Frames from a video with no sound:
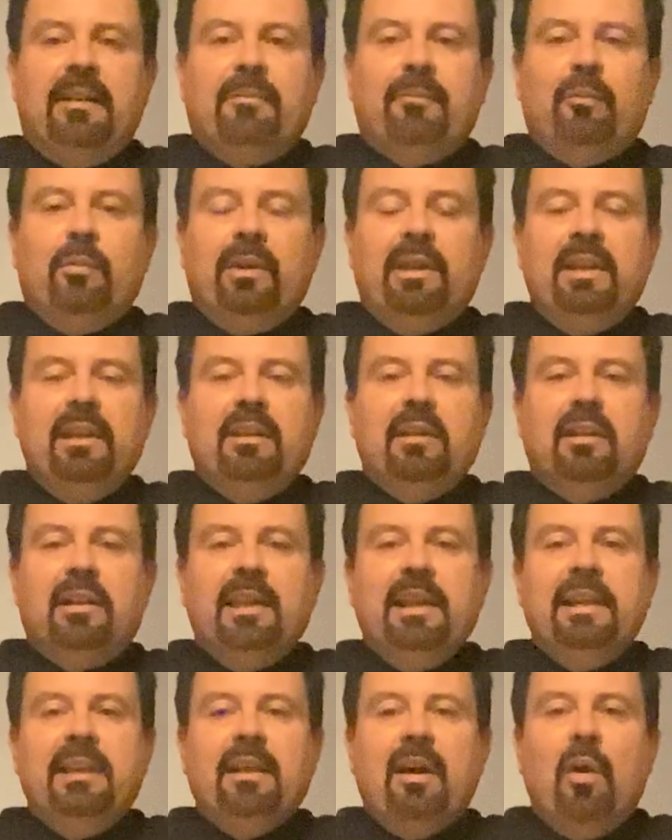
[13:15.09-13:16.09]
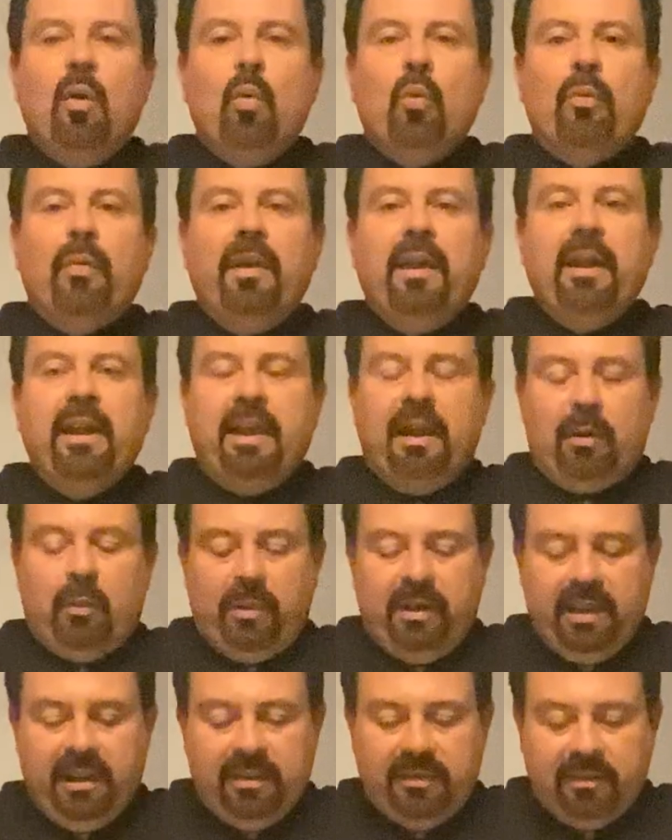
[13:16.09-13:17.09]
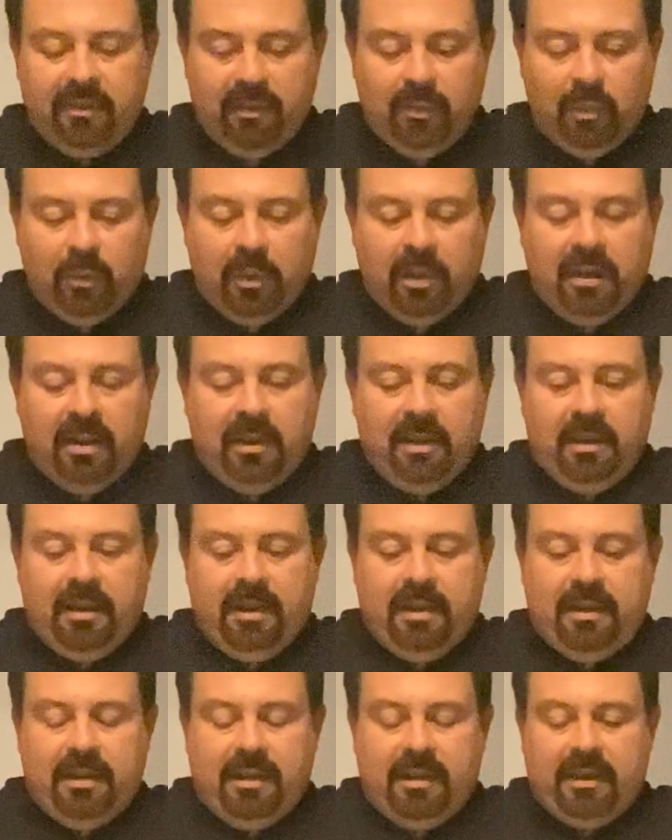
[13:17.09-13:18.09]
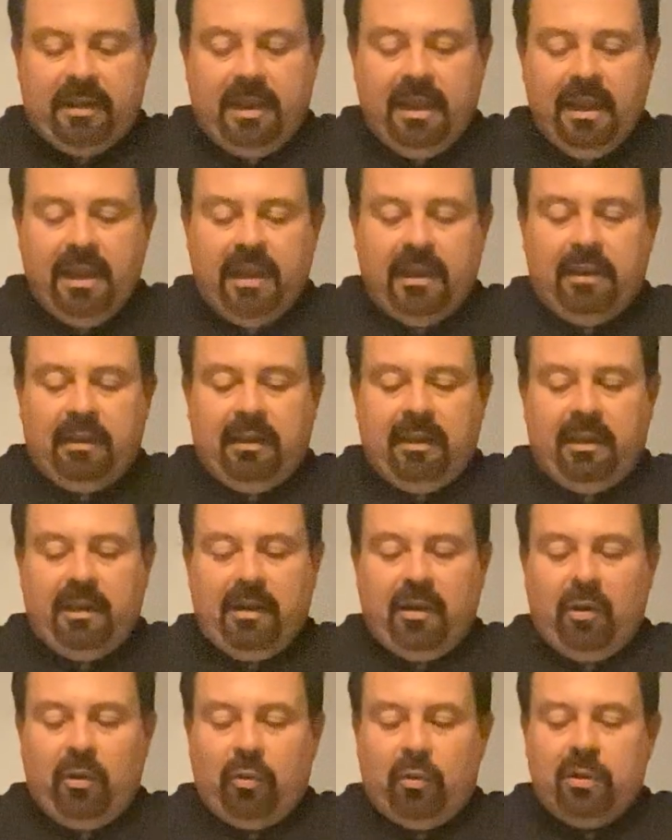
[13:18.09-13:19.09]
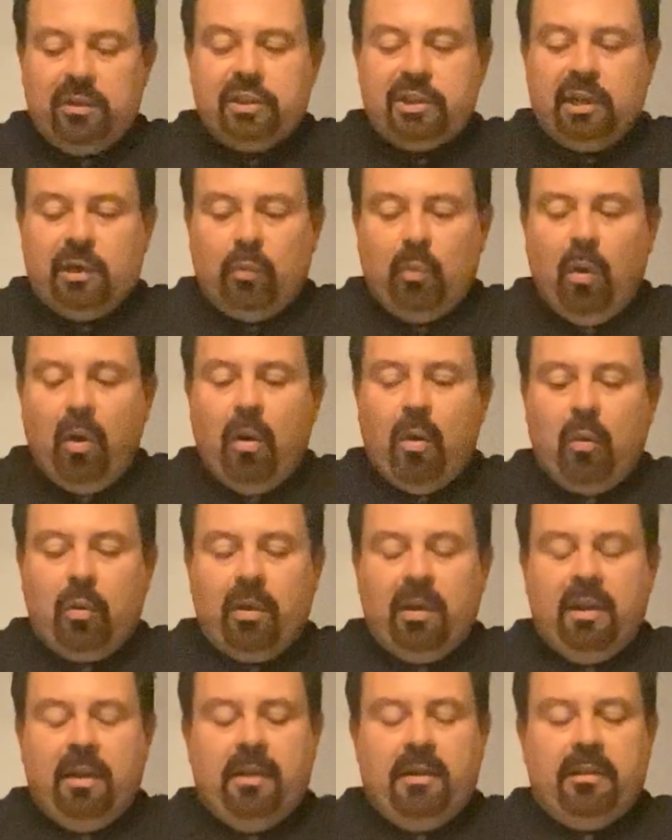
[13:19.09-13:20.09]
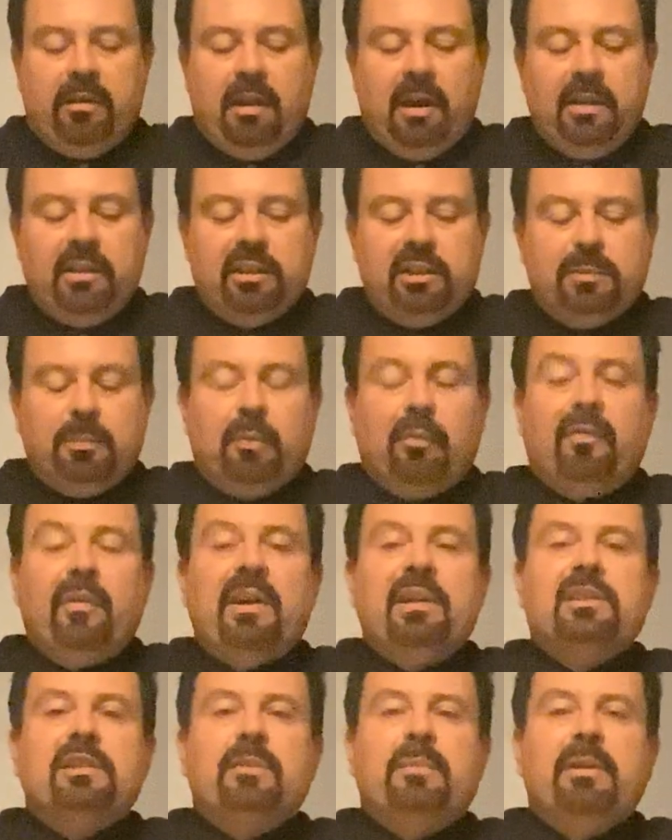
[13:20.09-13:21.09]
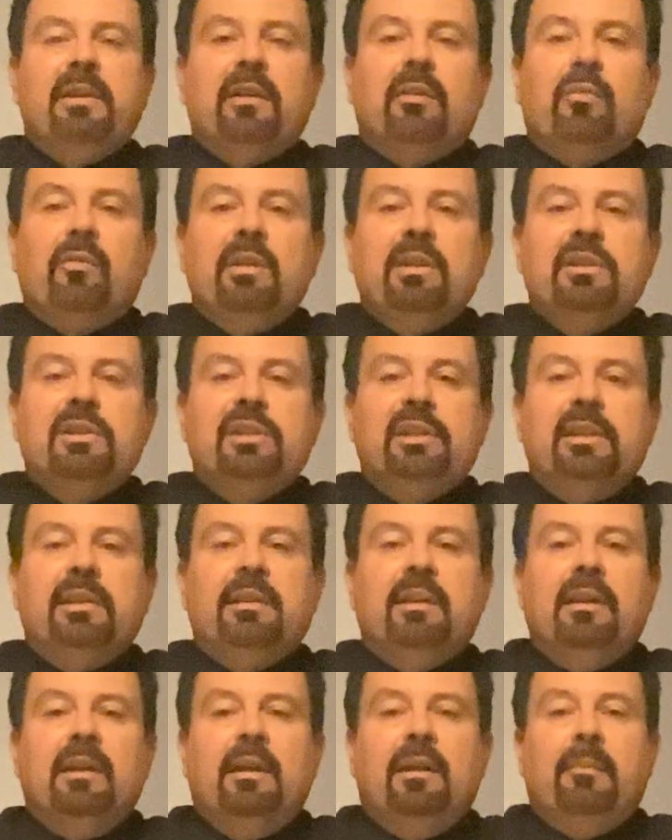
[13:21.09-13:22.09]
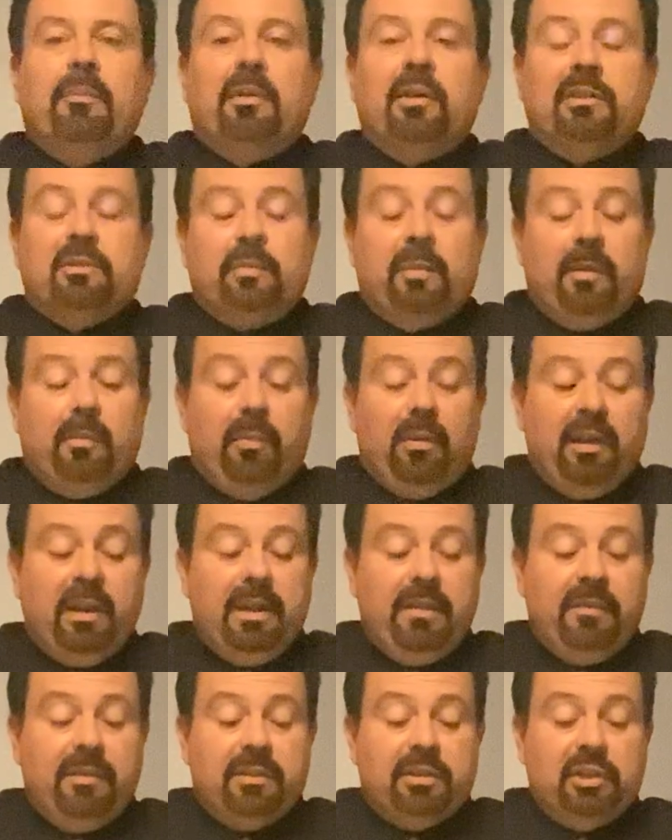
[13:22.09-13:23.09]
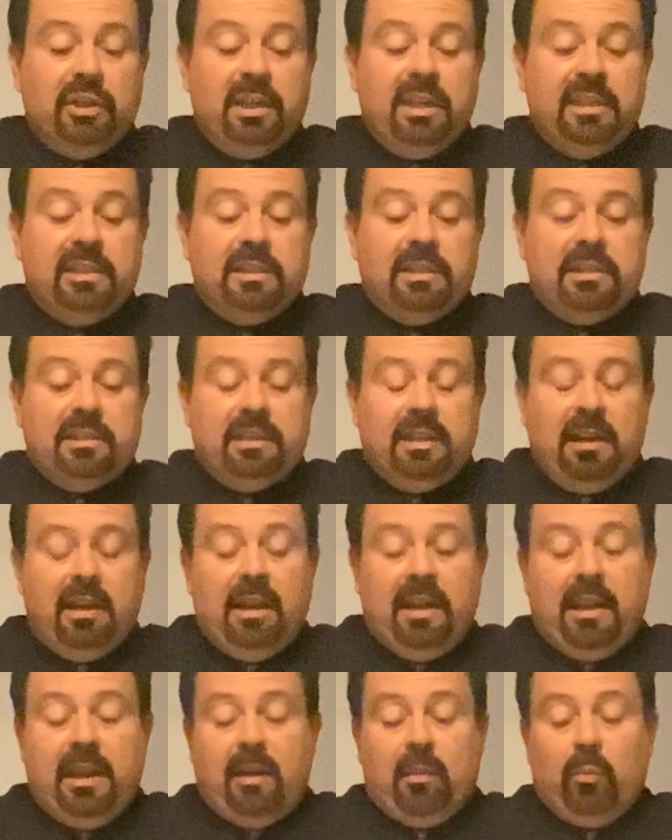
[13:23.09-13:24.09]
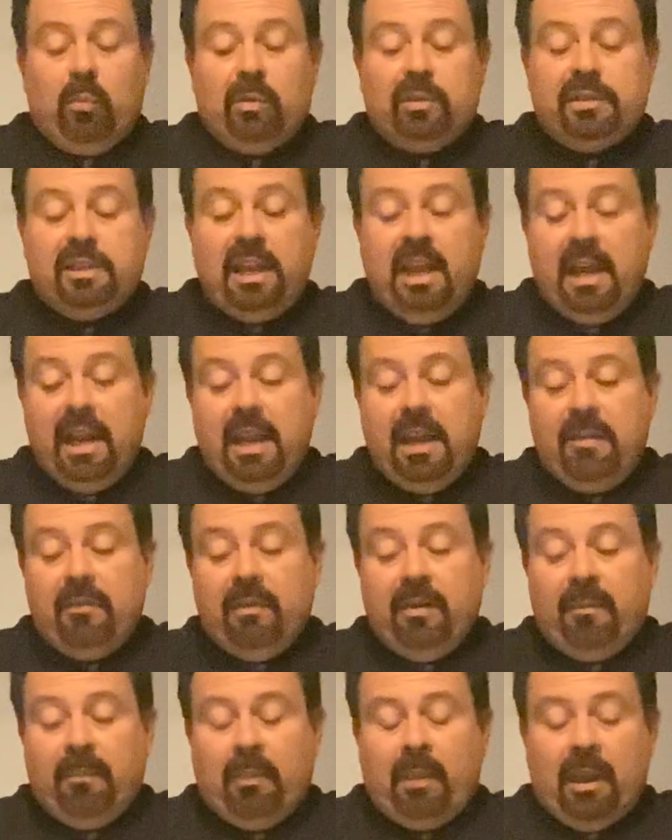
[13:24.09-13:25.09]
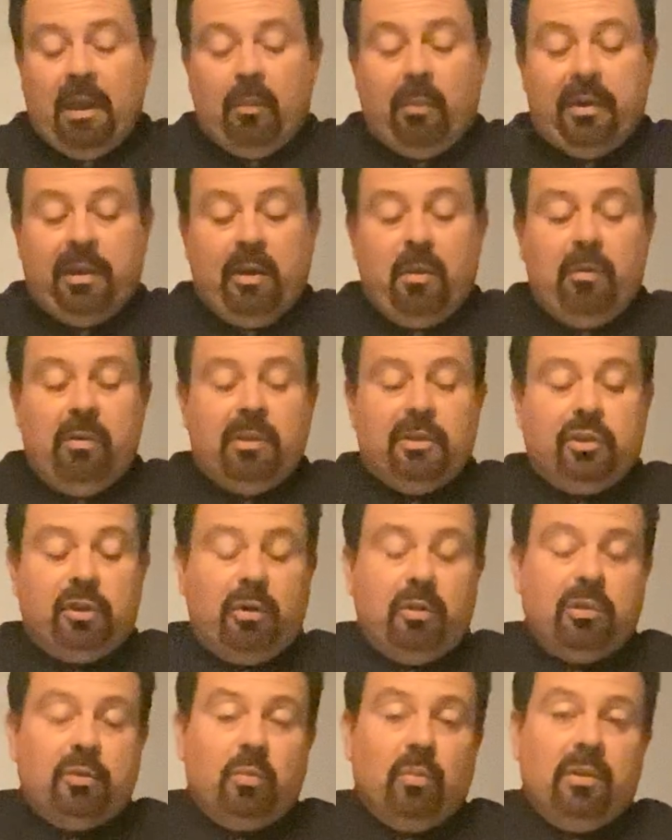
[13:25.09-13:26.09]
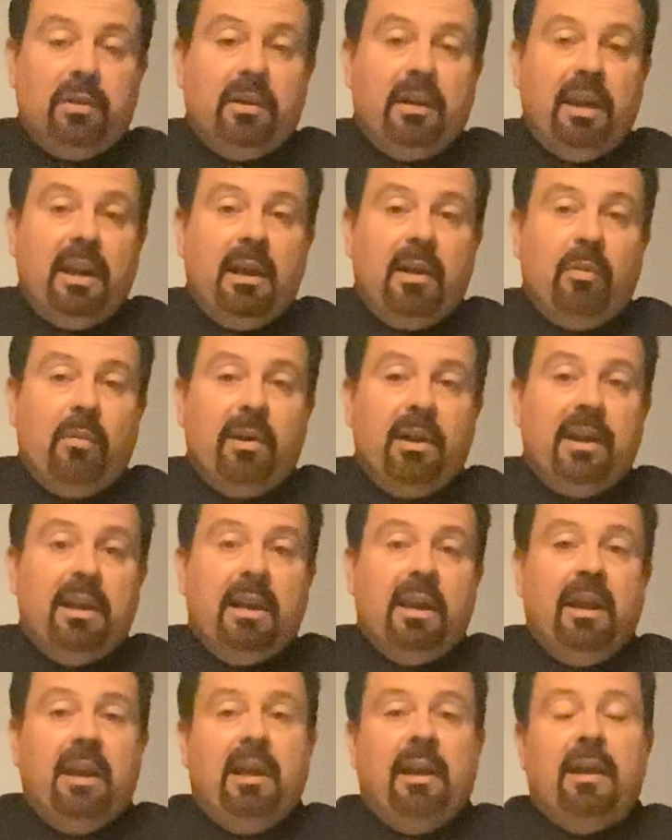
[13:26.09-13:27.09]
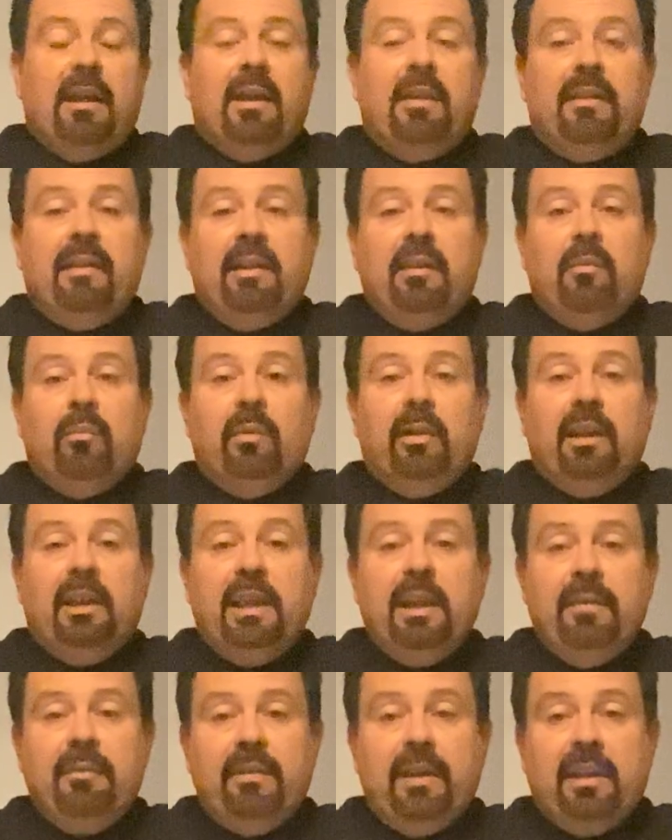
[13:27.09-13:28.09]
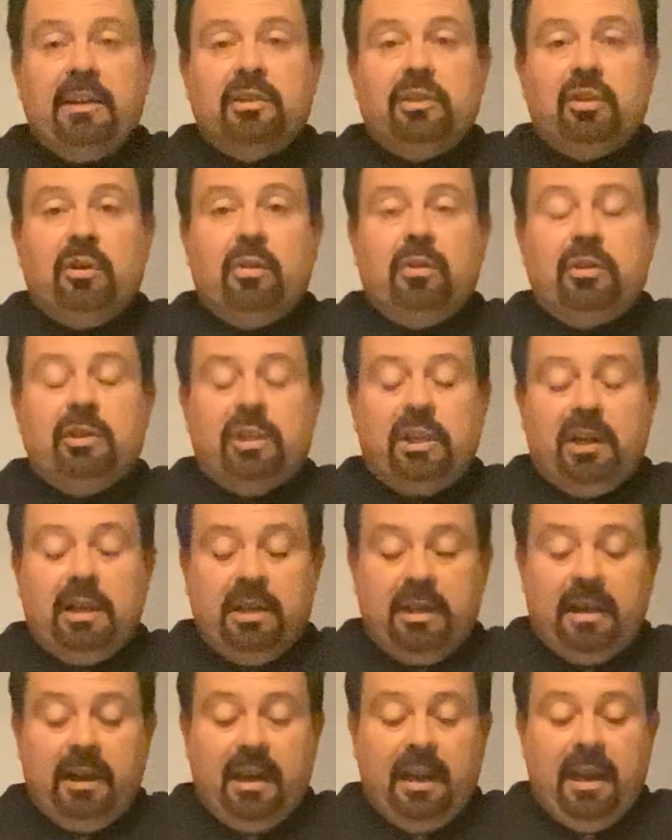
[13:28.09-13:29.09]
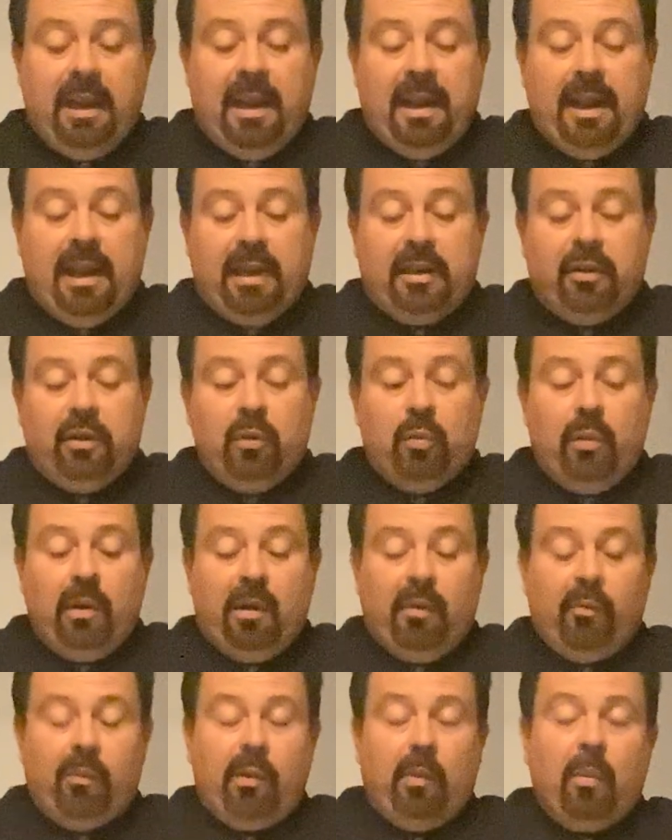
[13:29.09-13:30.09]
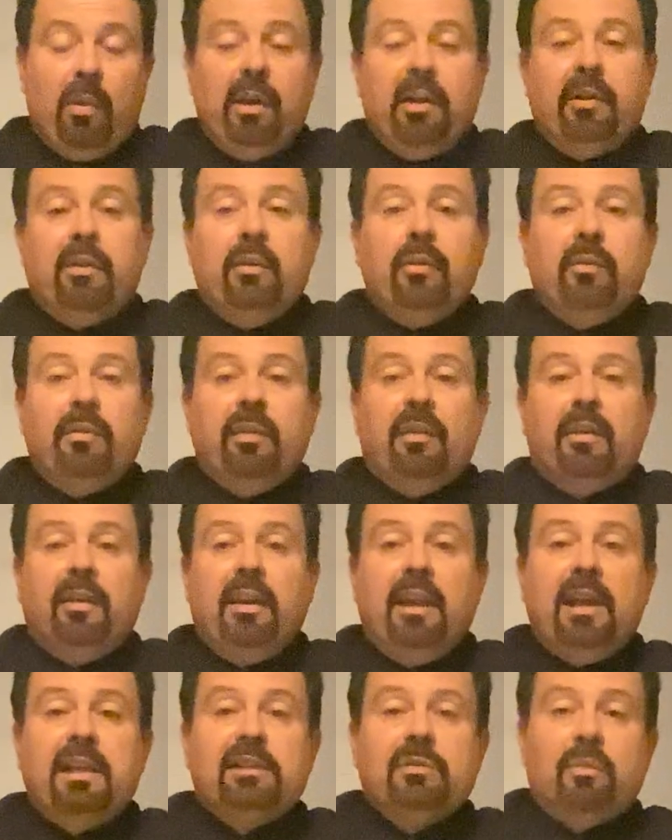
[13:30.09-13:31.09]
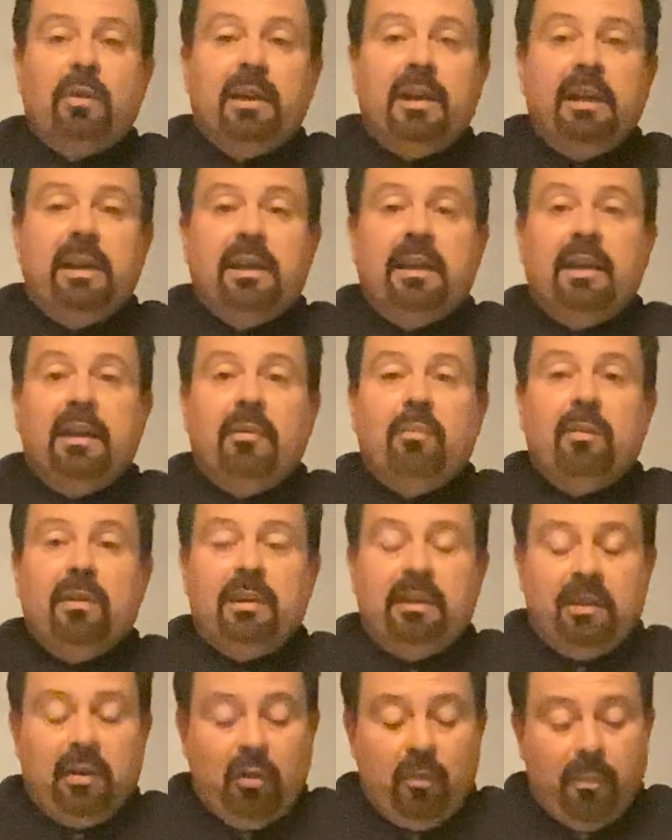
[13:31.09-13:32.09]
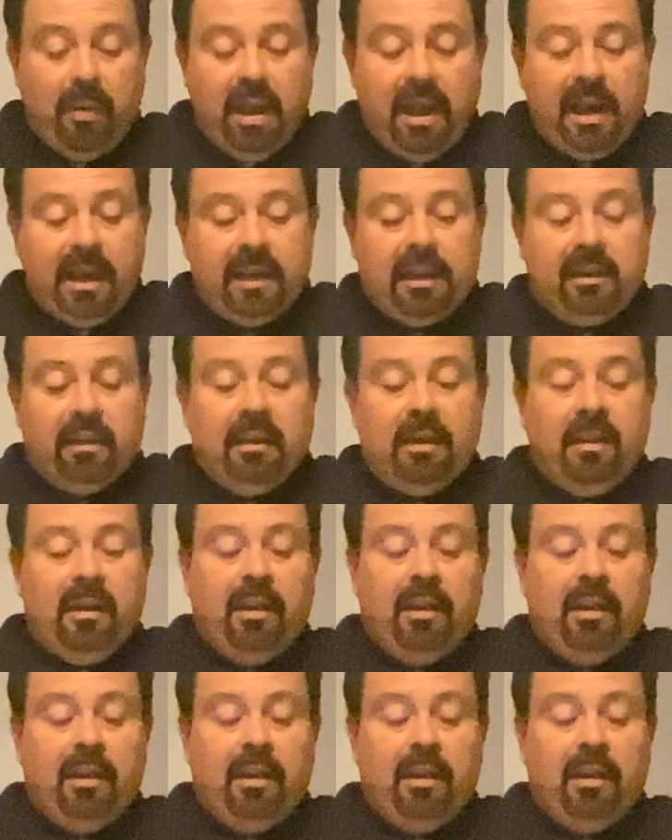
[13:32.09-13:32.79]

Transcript: We need to clean the whole thing. We need to, again, in our Christian walk, not just profess to be a Christian because we believe in Jesus and we're saved and we go to church one day a week, and then we leave that church and do whatever we want to do till the next week, and then we go back and